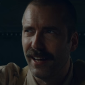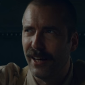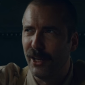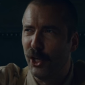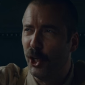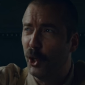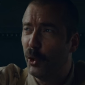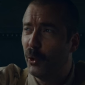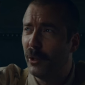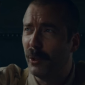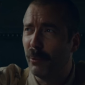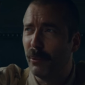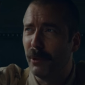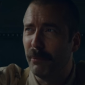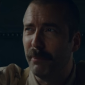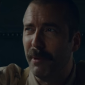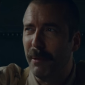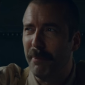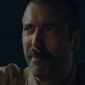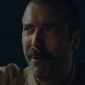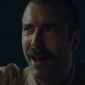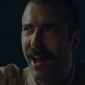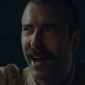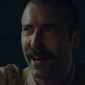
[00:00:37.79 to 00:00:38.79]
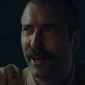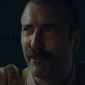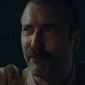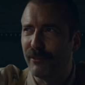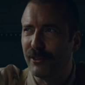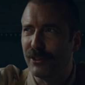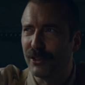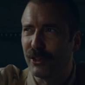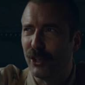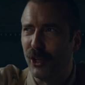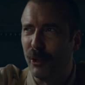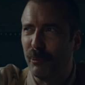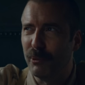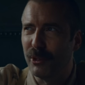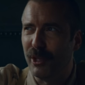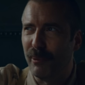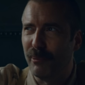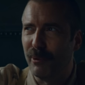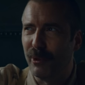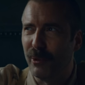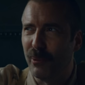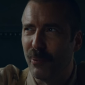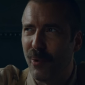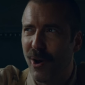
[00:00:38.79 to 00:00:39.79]
I knew you would be back at the Scope
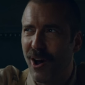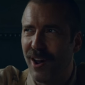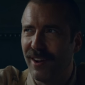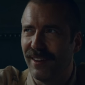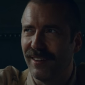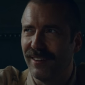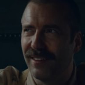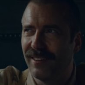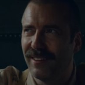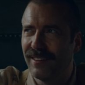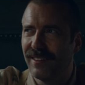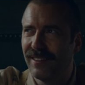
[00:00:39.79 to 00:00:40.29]
Chapter 1.